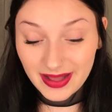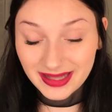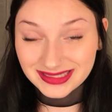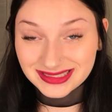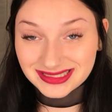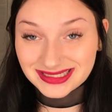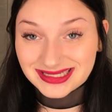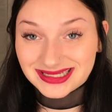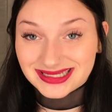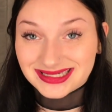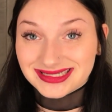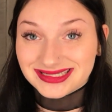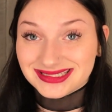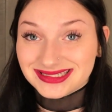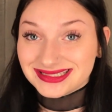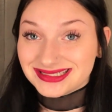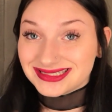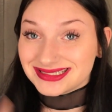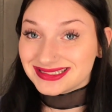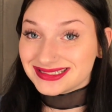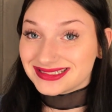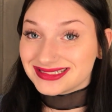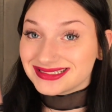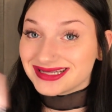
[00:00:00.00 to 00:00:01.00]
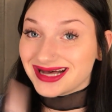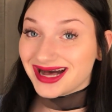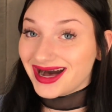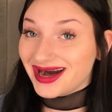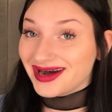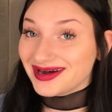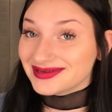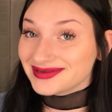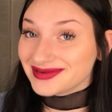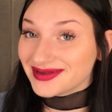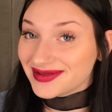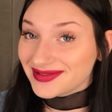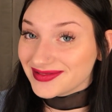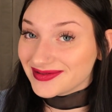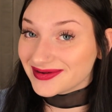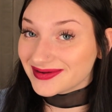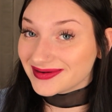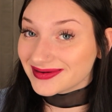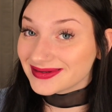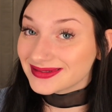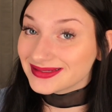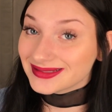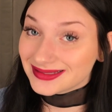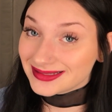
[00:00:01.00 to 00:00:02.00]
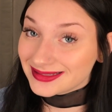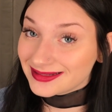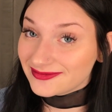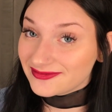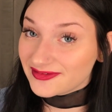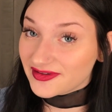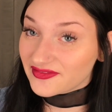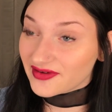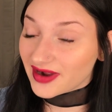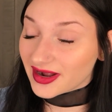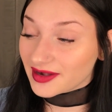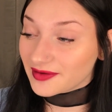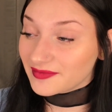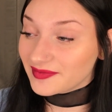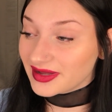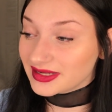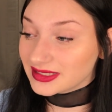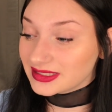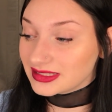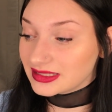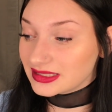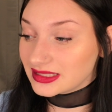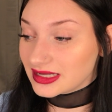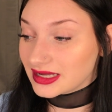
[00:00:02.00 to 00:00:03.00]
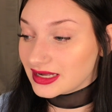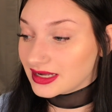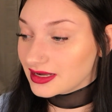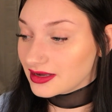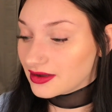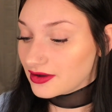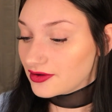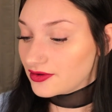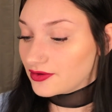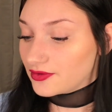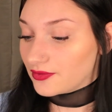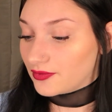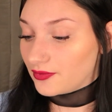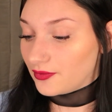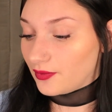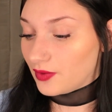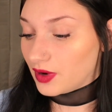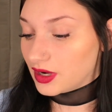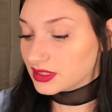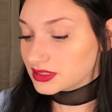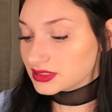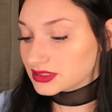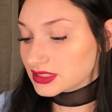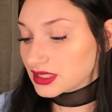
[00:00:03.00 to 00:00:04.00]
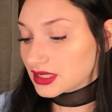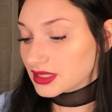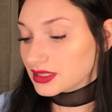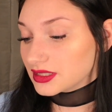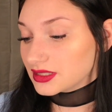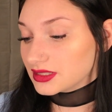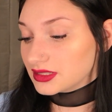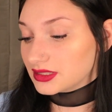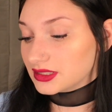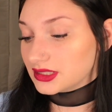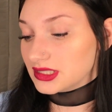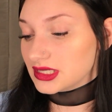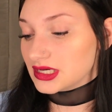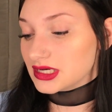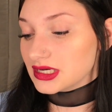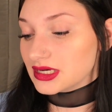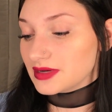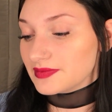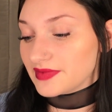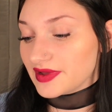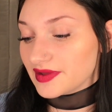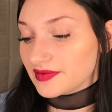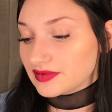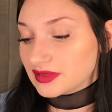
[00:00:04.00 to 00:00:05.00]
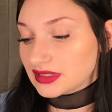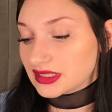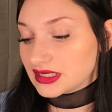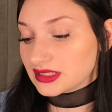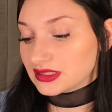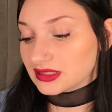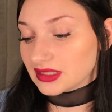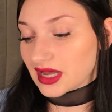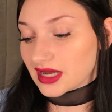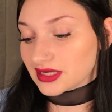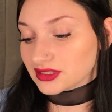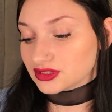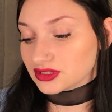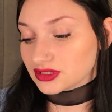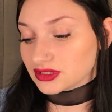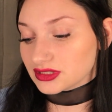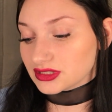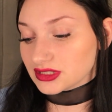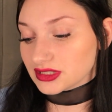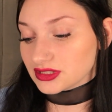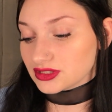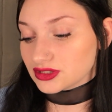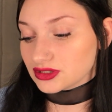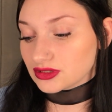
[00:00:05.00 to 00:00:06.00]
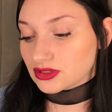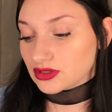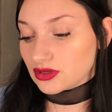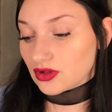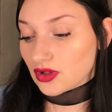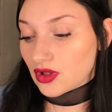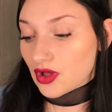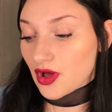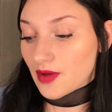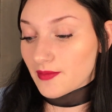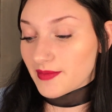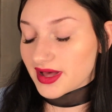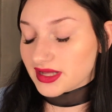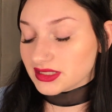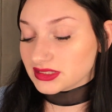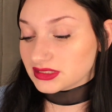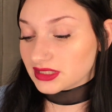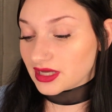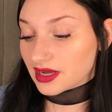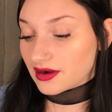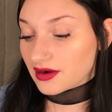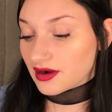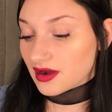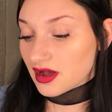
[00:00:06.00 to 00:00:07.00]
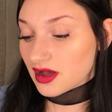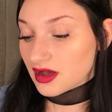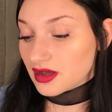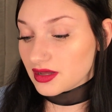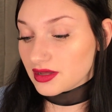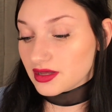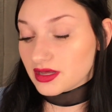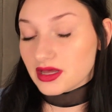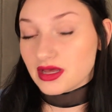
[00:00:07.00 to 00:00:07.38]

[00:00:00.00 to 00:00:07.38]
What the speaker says: But another Livy recommended thing was the Maybelline Lash Sensational Mascara,